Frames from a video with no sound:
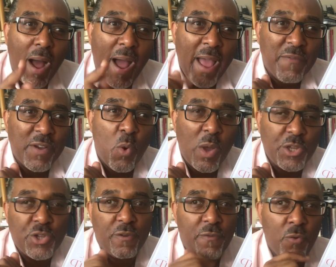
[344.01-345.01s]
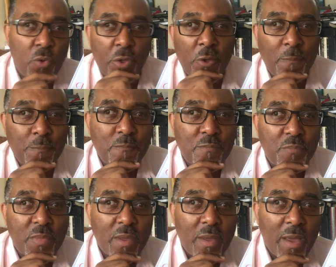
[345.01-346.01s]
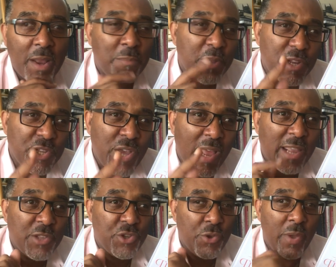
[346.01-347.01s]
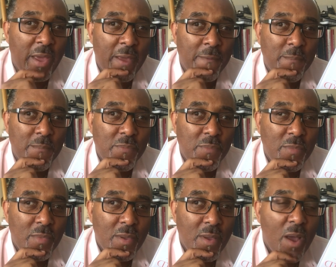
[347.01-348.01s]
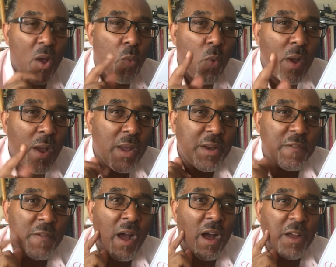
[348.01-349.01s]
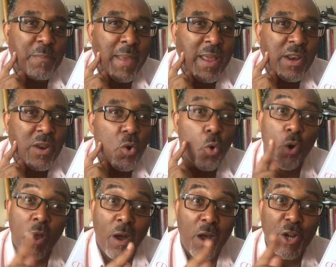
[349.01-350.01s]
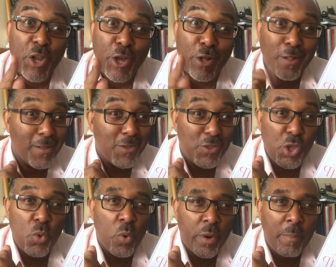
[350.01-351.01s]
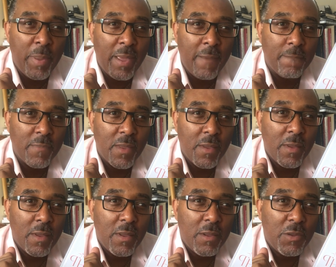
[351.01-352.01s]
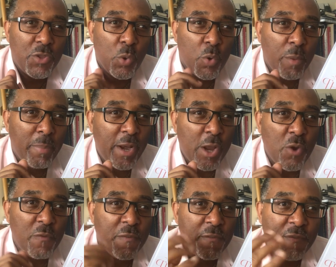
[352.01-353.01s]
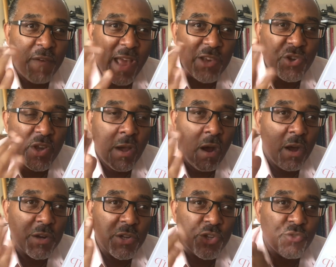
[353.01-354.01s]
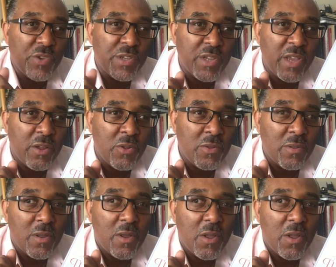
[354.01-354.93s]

I have a question for you, and I'm going to challenge you here. What kind of card man or card girl do you want to be? Do you want to be known for flashy cardistry skill?